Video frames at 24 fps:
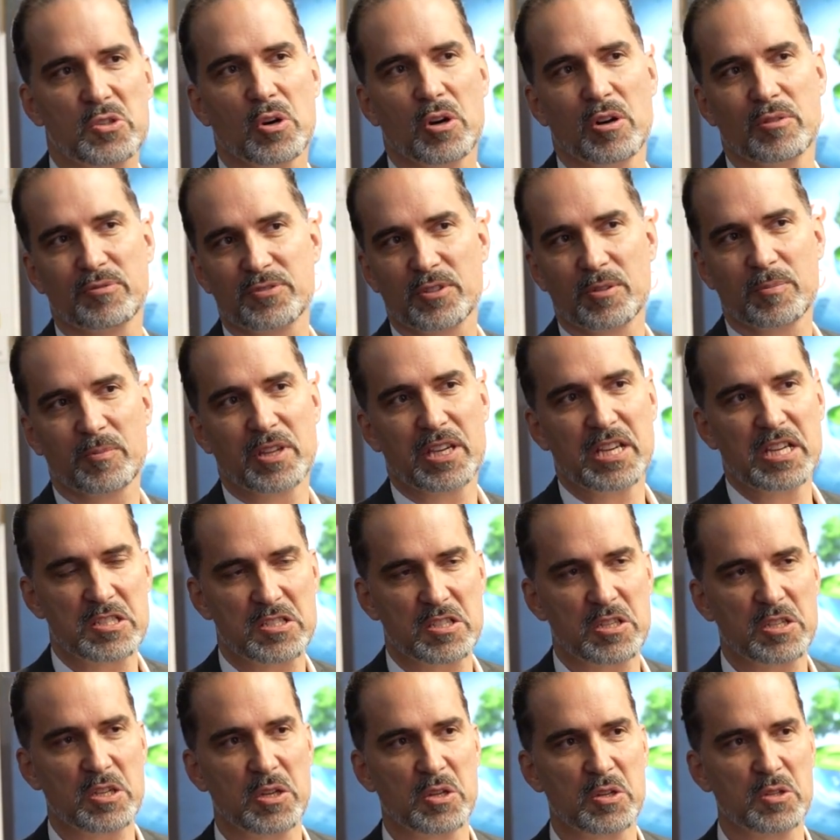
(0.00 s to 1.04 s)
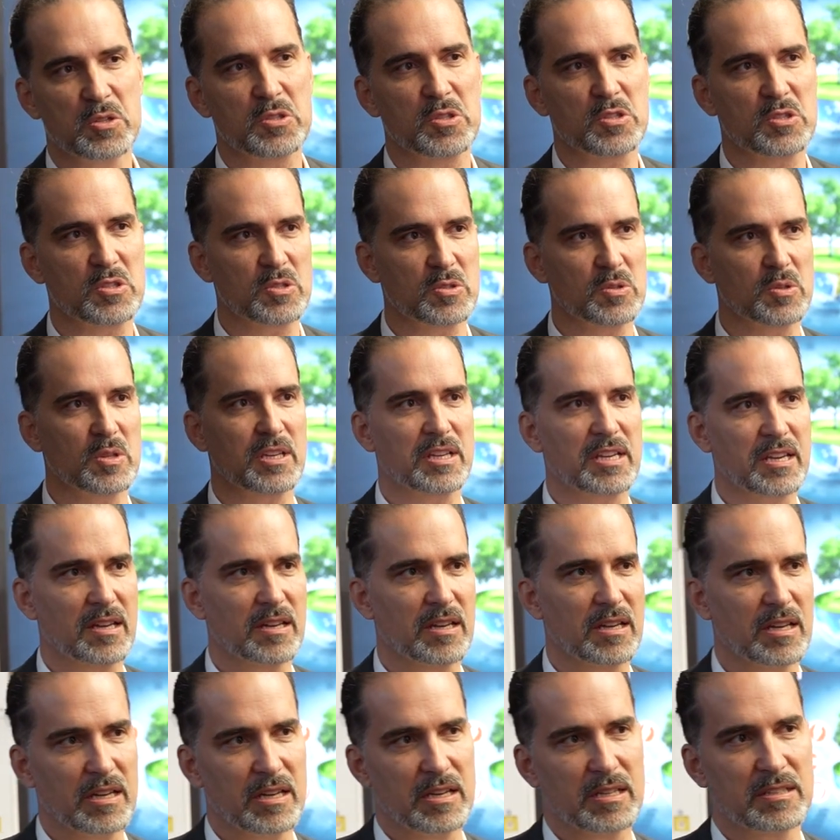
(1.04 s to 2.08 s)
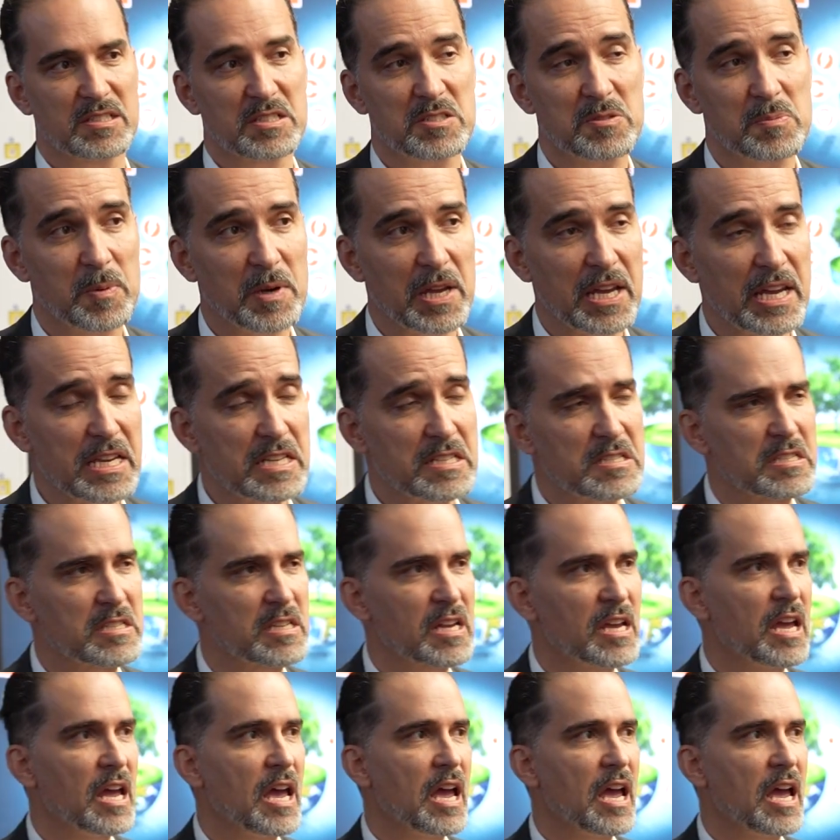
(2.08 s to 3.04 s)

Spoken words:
or from the ECUs to the displays,